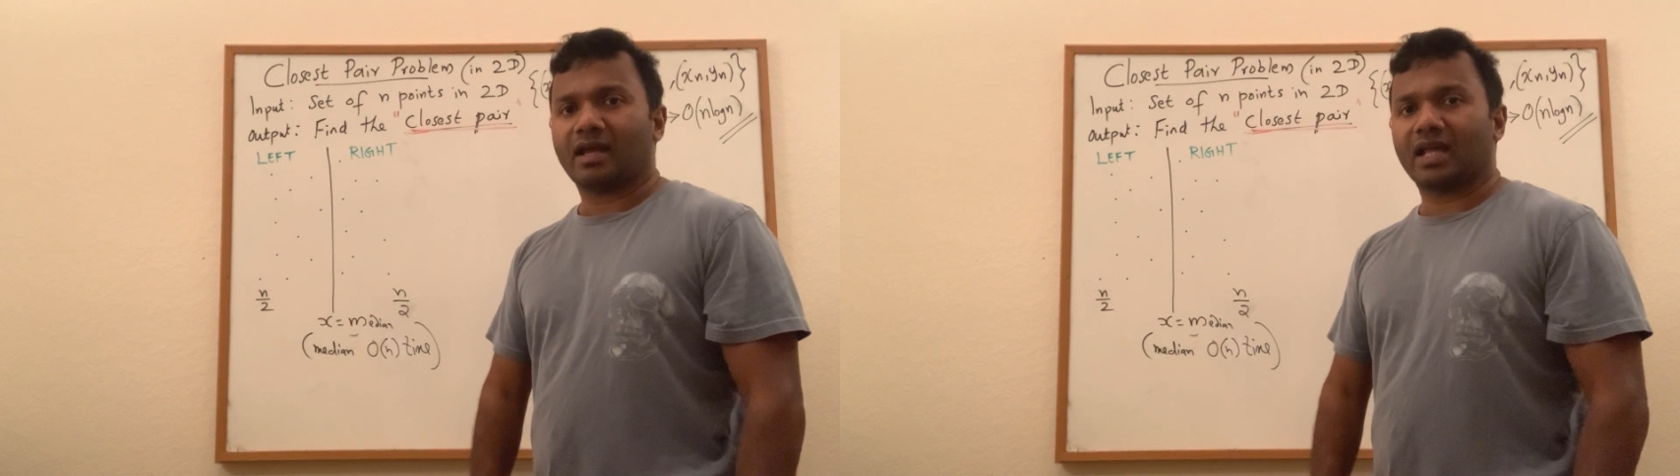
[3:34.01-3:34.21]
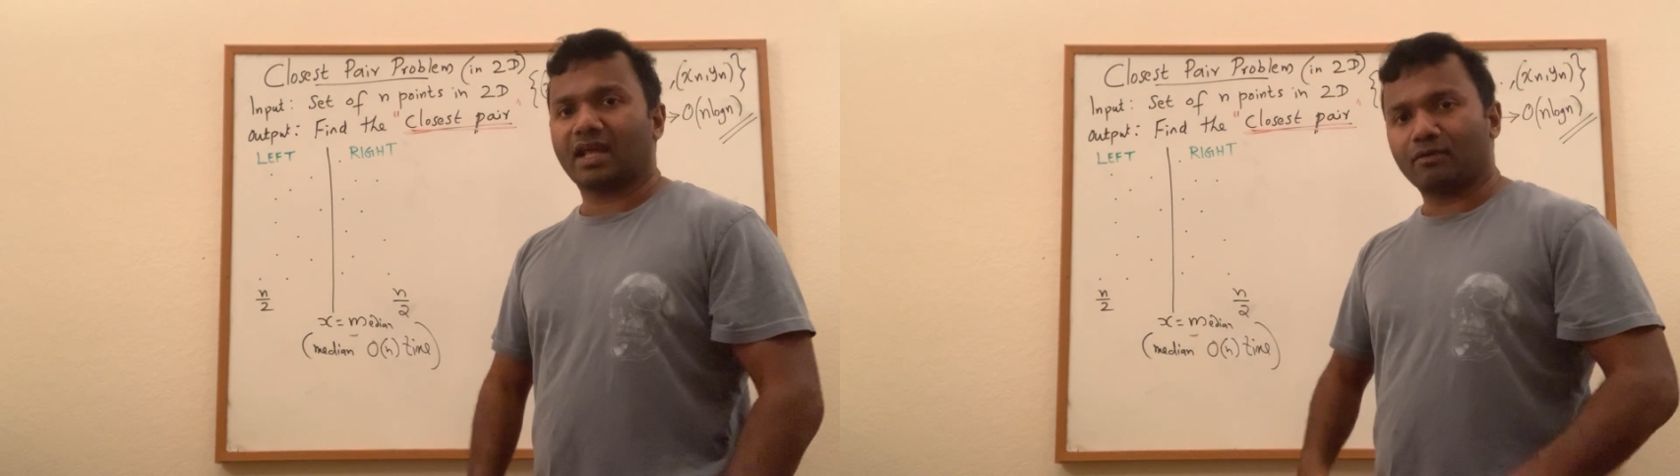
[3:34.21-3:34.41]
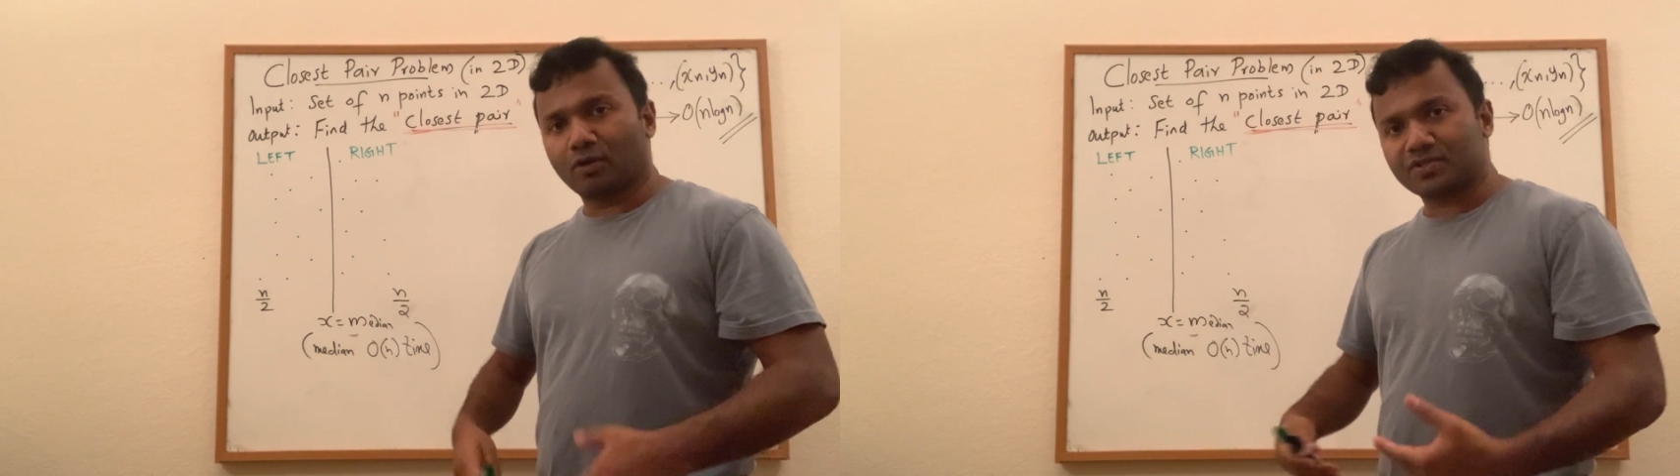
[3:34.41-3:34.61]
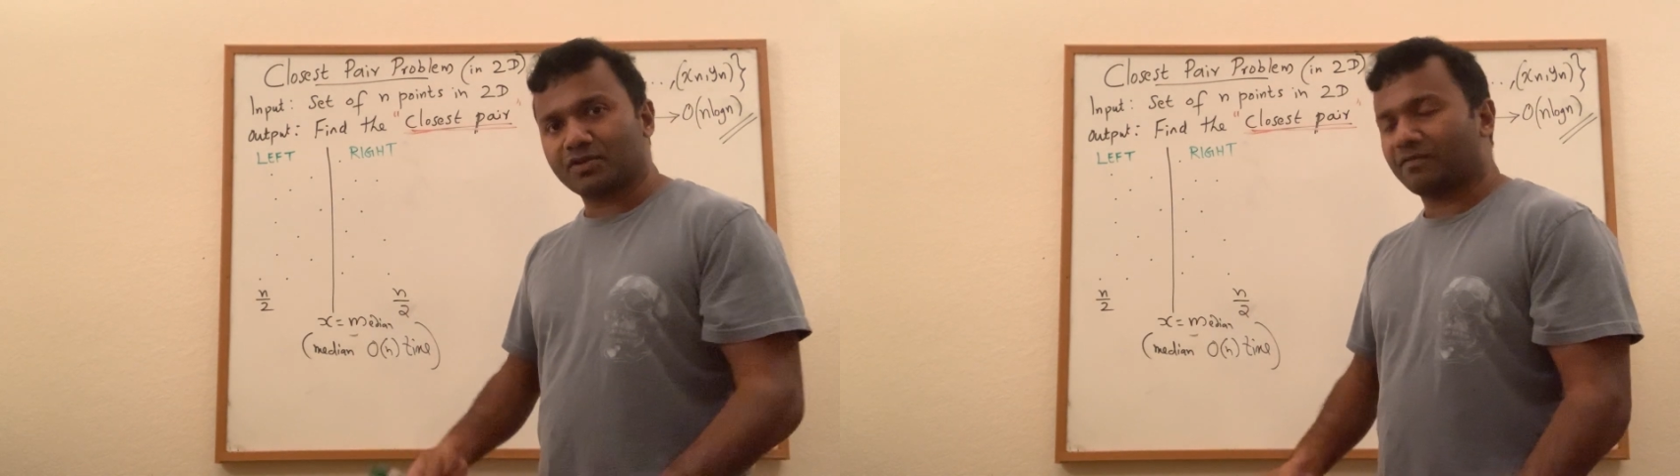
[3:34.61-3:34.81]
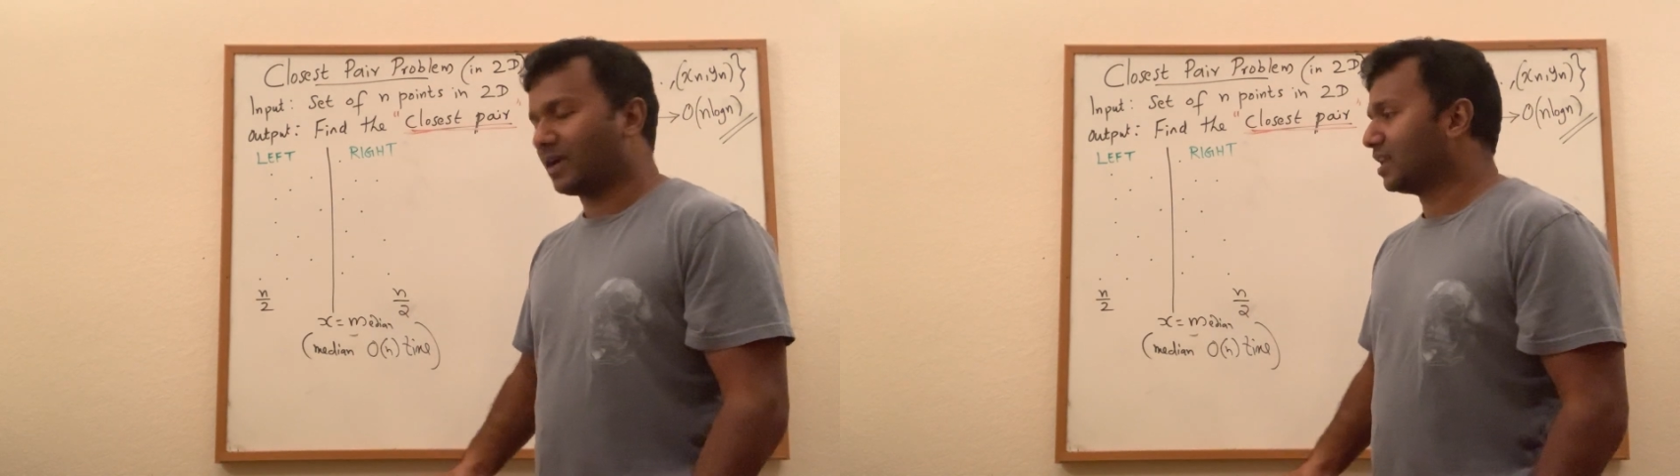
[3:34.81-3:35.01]
and I will
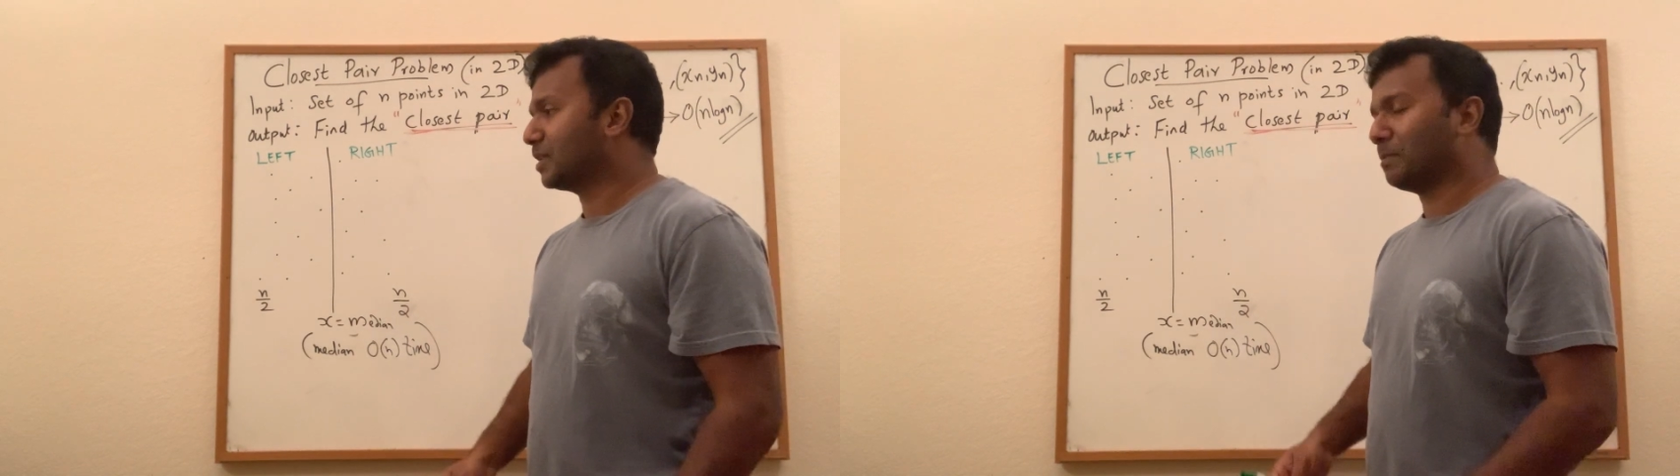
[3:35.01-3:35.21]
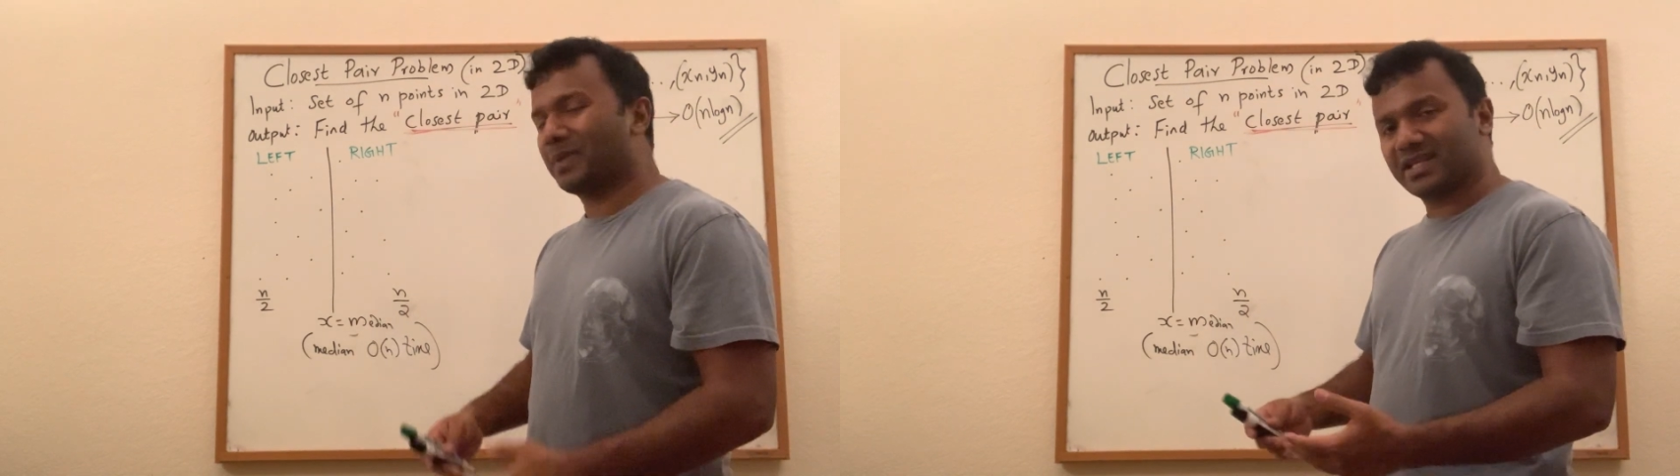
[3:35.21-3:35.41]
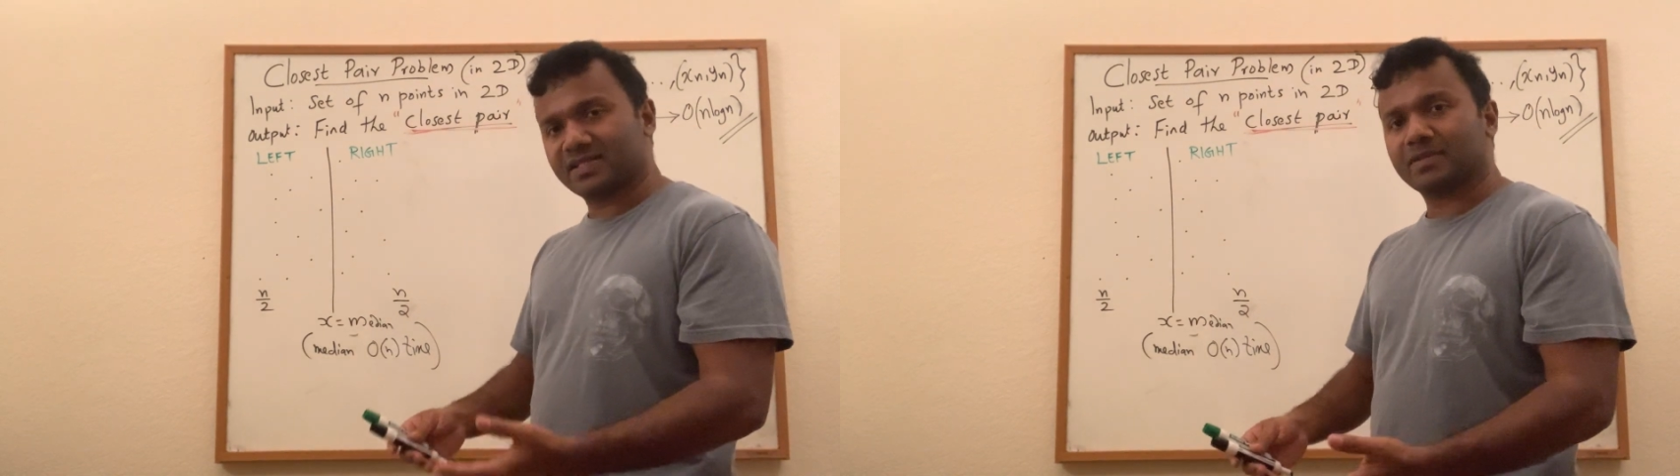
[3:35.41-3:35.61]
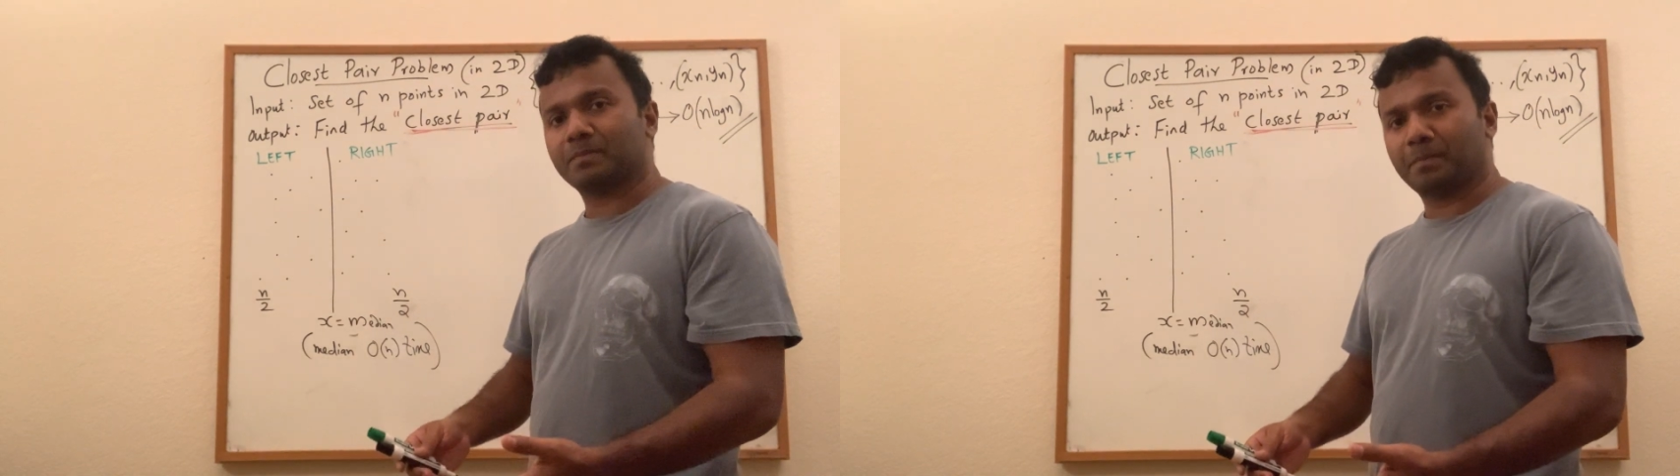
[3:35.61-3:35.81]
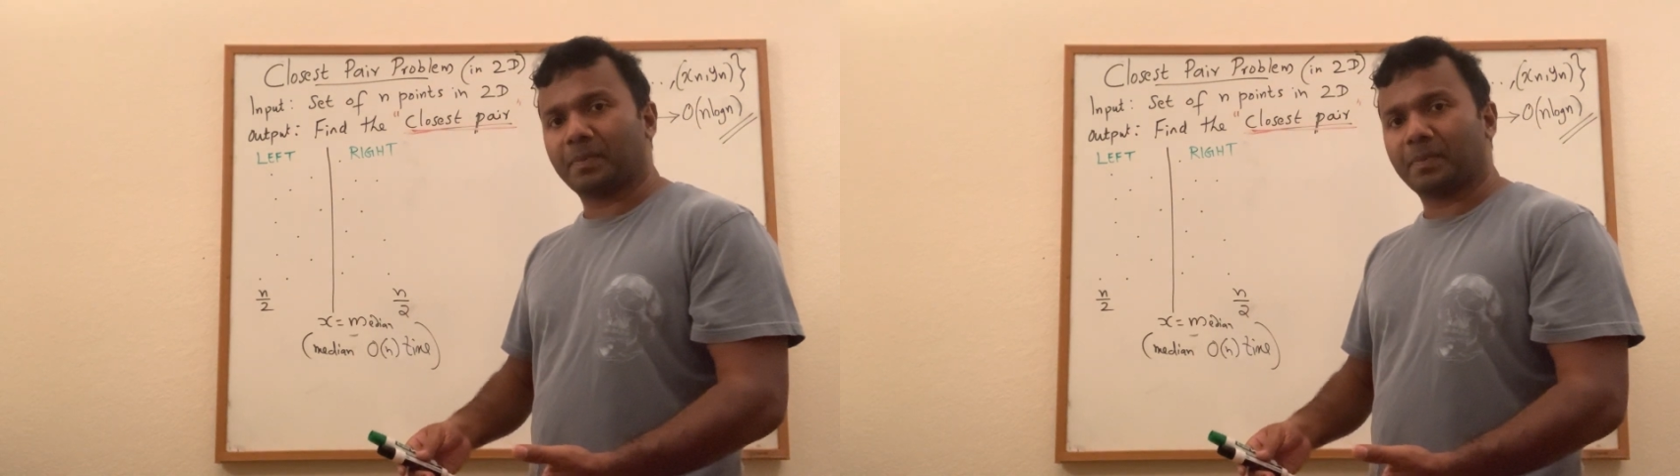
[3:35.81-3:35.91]
also find the best